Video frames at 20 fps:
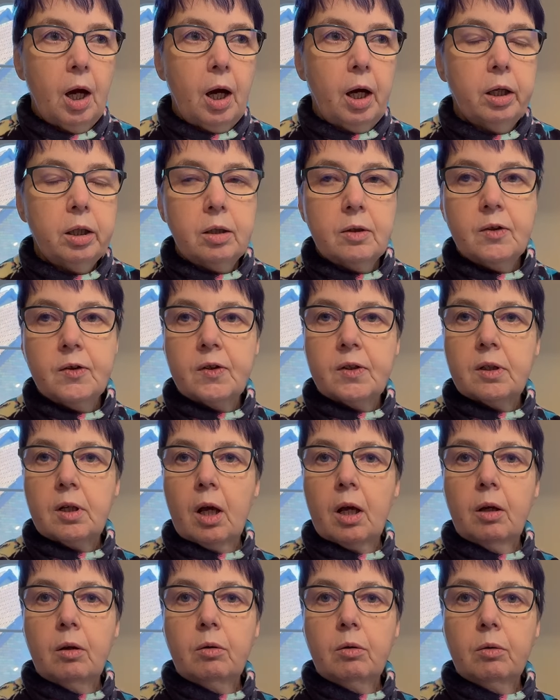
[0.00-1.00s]
I can
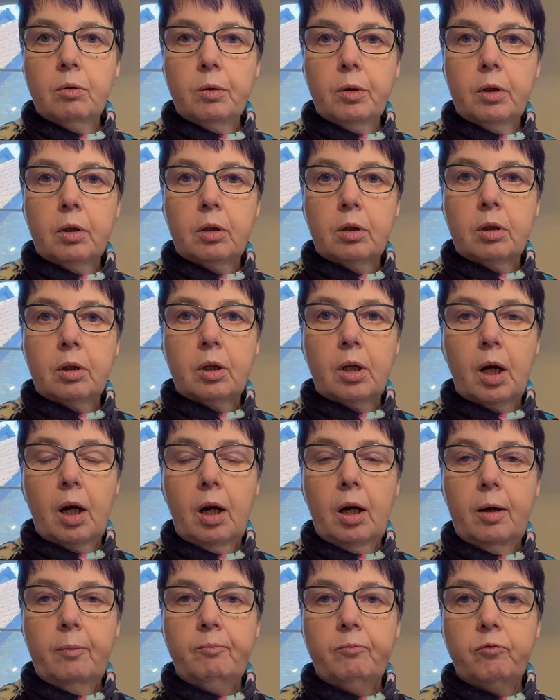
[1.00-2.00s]
sew
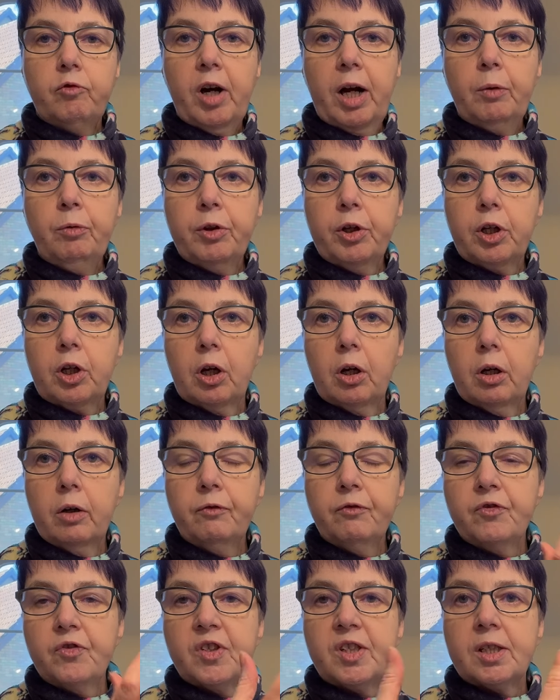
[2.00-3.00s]
round the
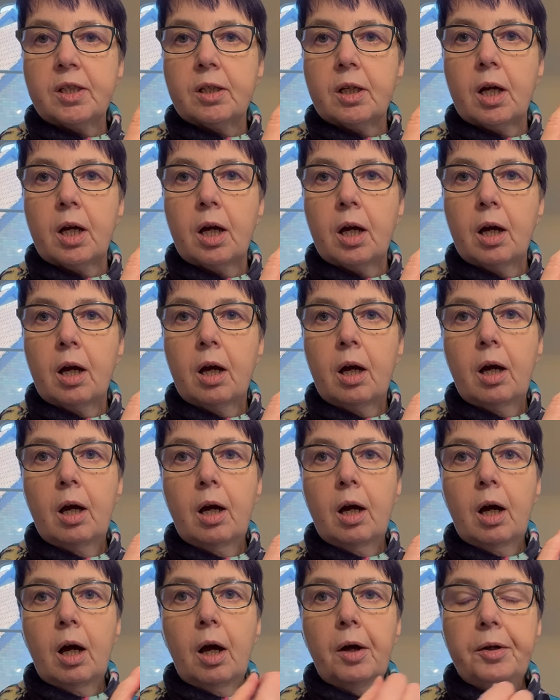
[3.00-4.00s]
cuffs,
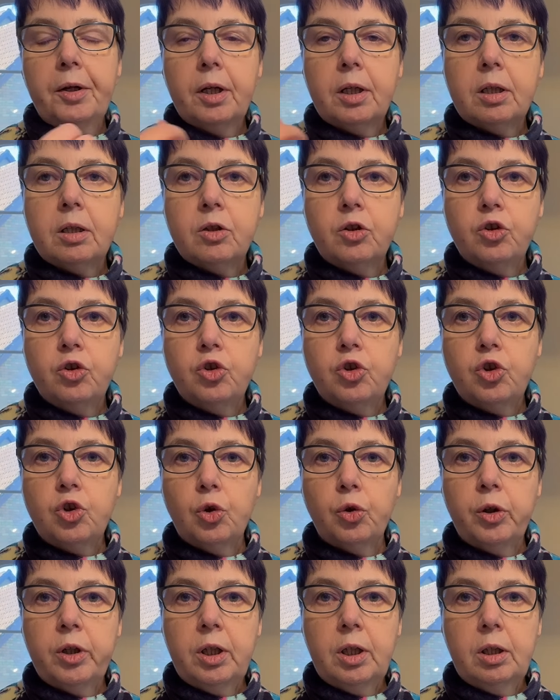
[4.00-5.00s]
and I can
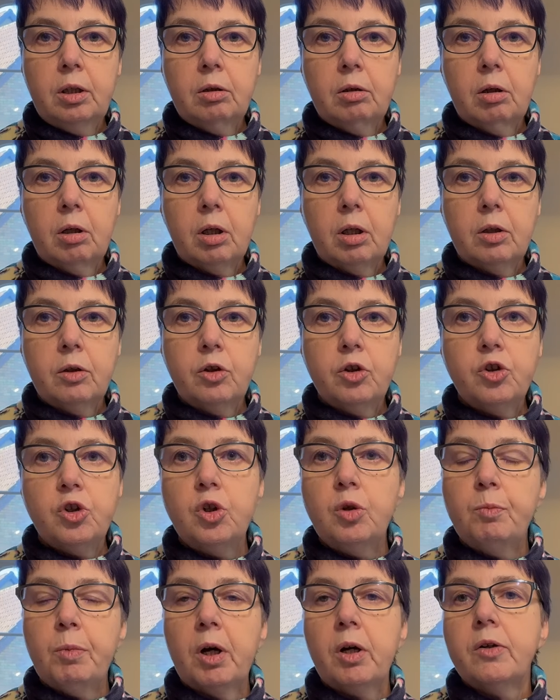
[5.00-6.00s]
join the
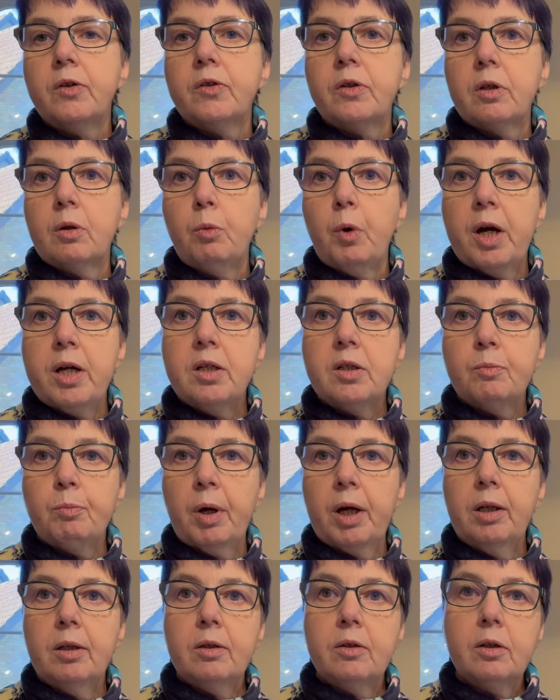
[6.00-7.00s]
2 parts of the
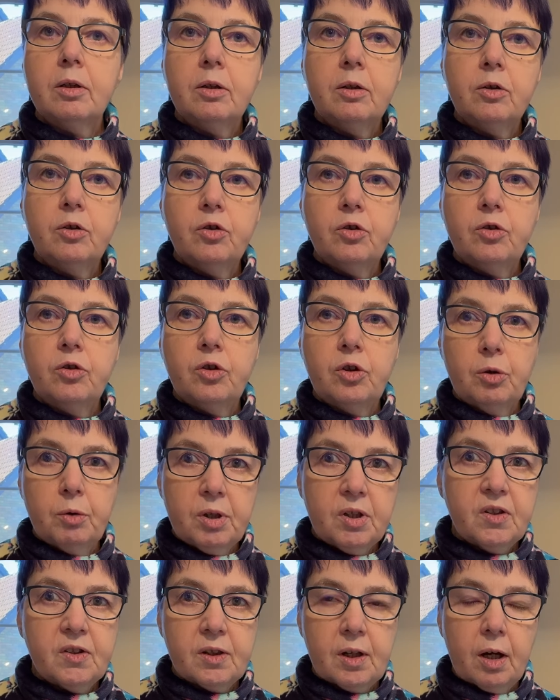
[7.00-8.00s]
waistband to
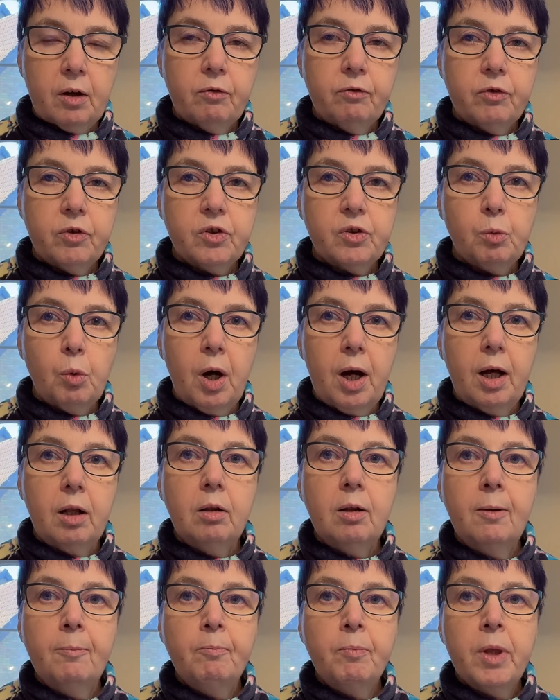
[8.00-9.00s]
itself as
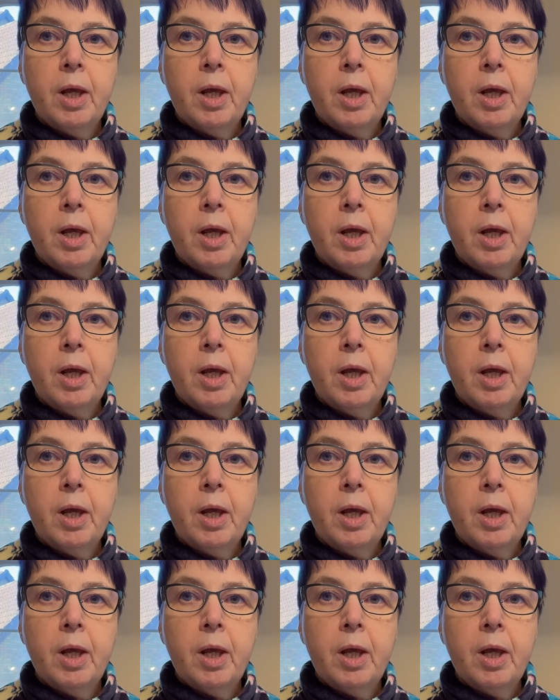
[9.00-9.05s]
well.